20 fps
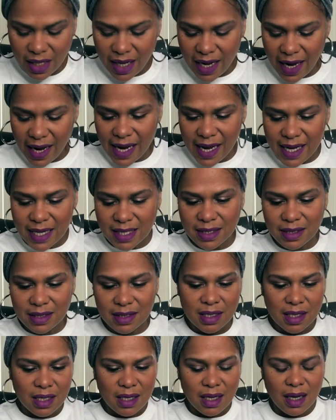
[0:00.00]
and
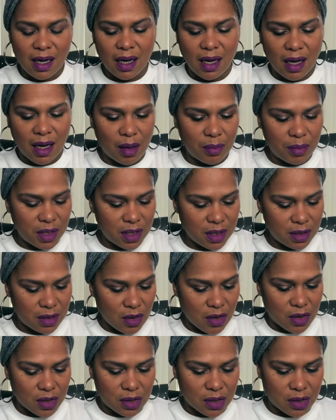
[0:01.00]
um, it's
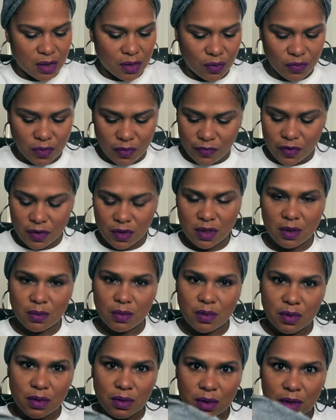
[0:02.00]
also
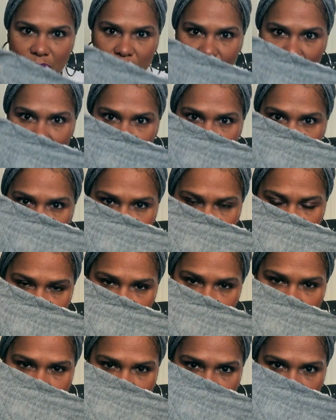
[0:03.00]
reversible, so you could do
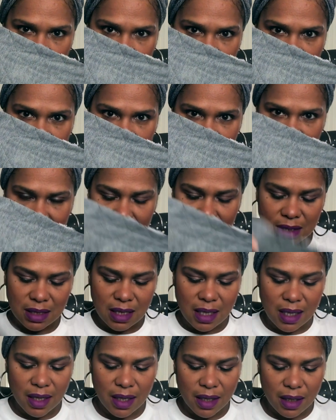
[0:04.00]
gray on the
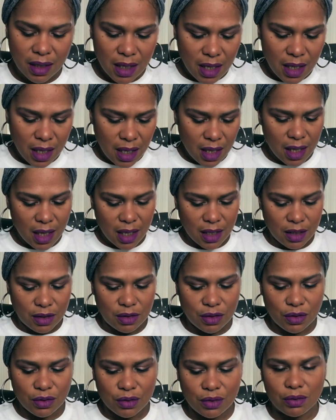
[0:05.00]
inside and
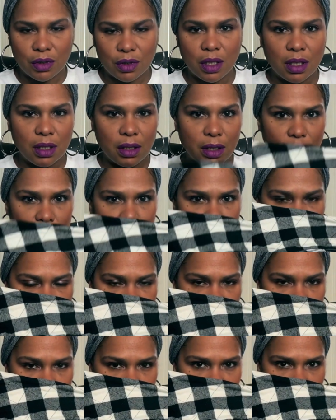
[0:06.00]
do the
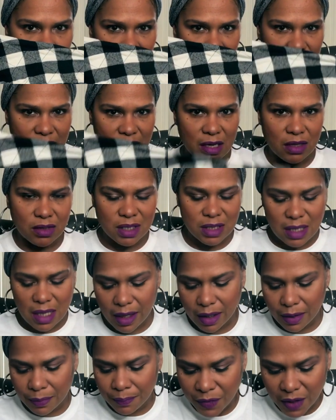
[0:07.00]
black and white on the
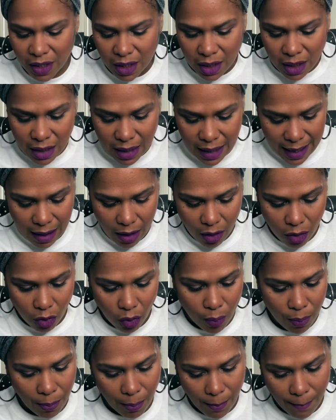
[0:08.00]
outside. Now,
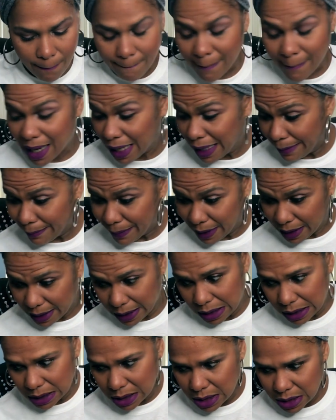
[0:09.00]
my
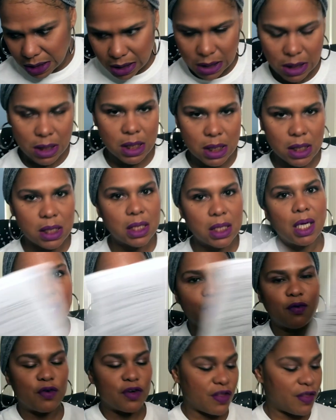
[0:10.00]
plans
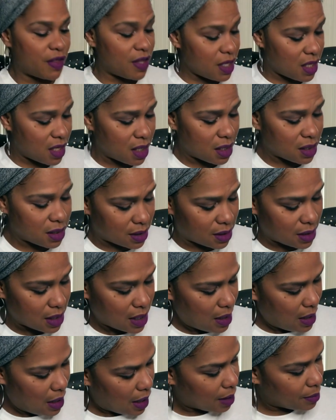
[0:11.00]
for this,
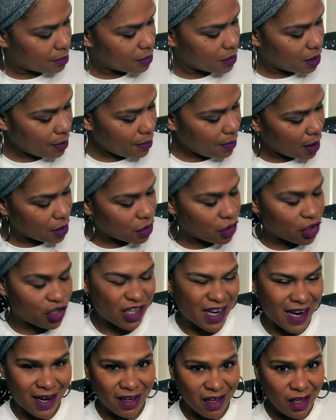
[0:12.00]
I'm gonna make a
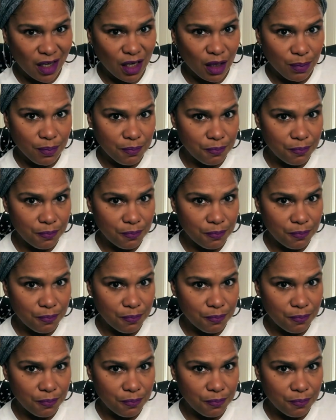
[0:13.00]
jacket